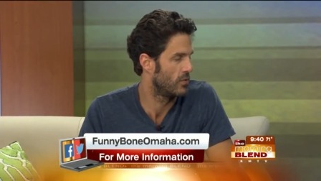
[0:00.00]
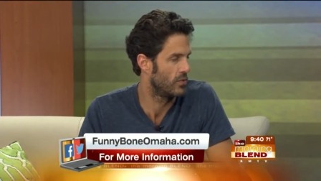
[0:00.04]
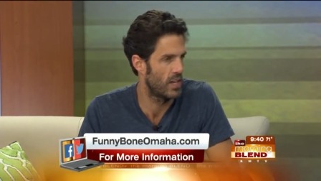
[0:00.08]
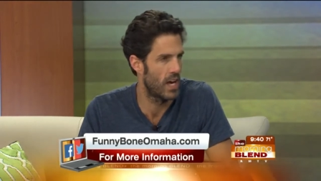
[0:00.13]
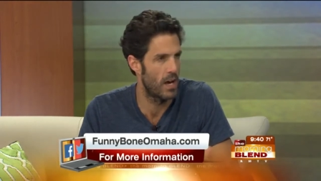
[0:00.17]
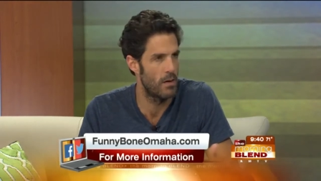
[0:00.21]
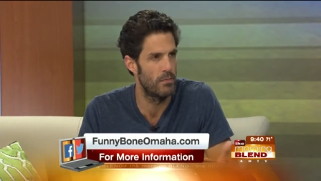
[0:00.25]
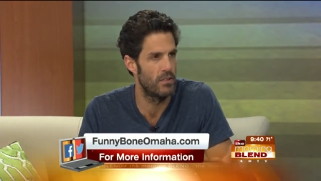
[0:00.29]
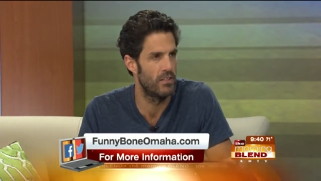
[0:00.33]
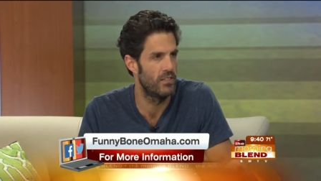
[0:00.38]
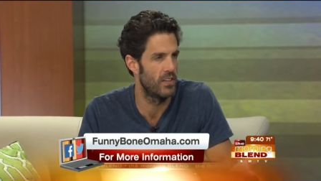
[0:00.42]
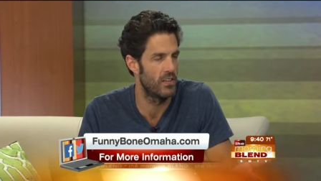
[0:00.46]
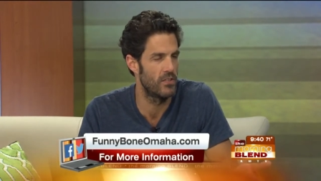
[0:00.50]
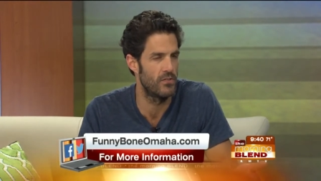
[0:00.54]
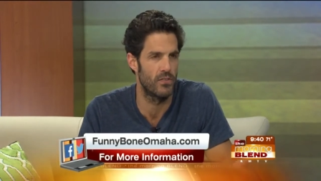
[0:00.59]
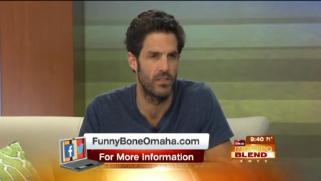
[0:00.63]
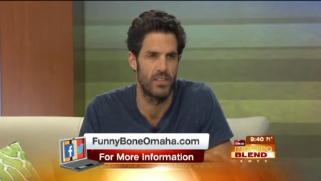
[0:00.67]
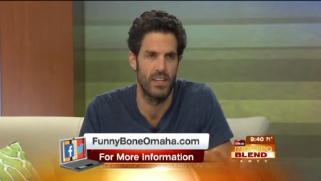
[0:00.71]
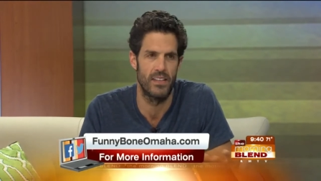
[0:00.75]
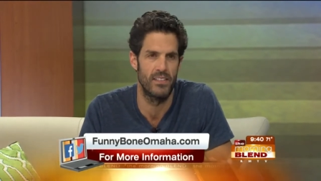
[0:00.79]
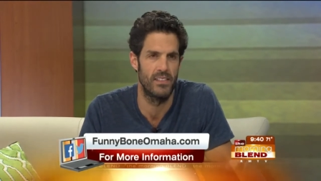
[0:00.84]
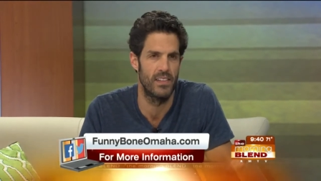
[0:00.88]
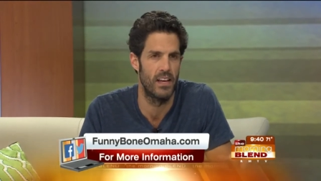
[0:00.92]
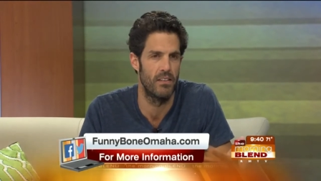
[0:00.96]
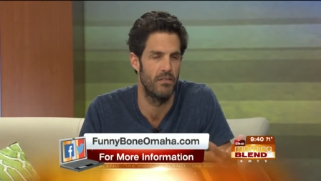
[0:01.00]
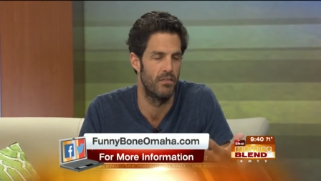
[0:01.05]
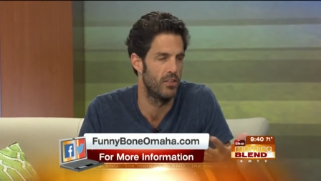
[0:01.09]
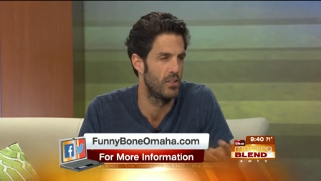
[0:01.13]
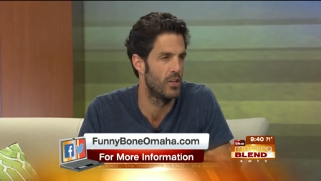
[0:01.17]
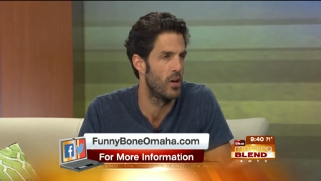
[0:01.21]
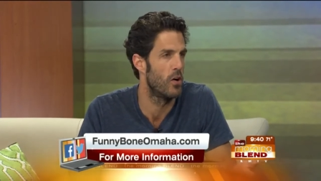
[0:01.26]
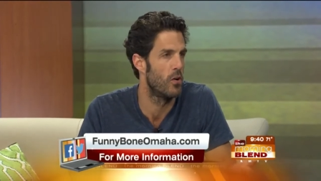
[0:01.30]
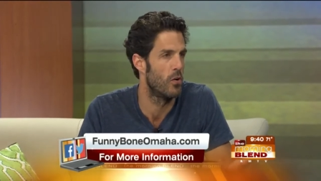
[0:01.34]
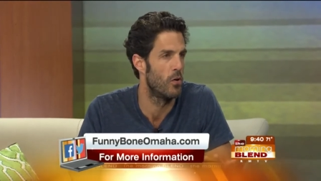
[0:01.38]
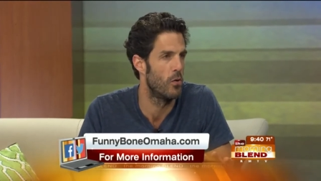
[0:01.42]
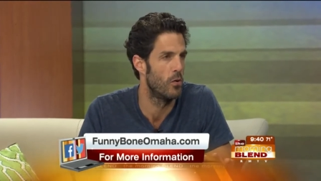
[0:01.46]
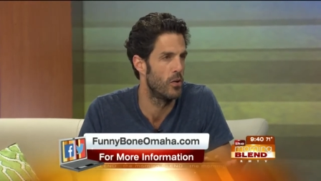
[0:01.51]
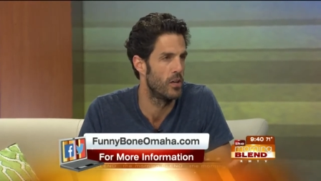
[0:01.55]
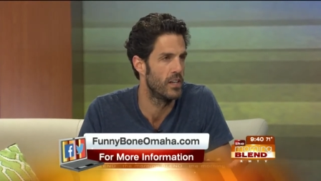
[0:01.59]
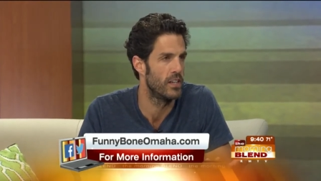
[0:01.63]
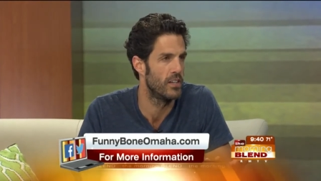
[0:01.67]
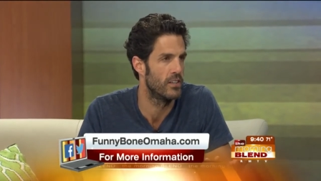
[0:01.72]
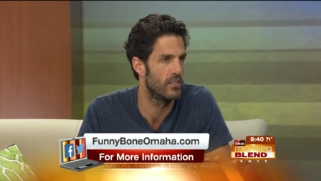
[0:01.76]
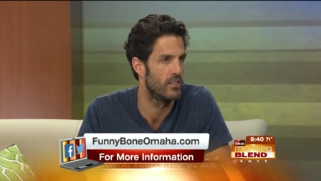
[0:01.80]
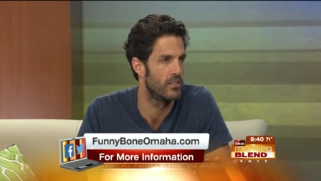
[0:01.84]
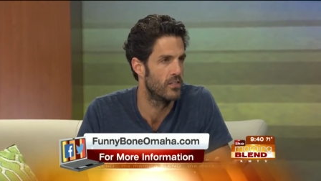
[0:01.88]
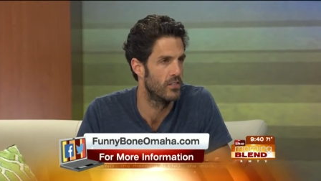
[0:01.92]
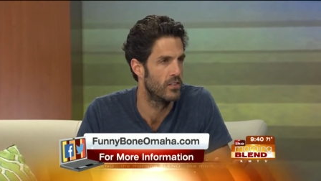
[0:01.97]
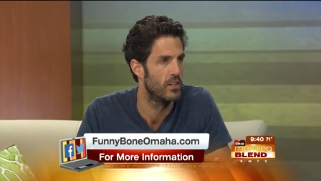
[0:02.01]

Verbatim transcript: Comedy Central mm -hmm. tends to have a young audience.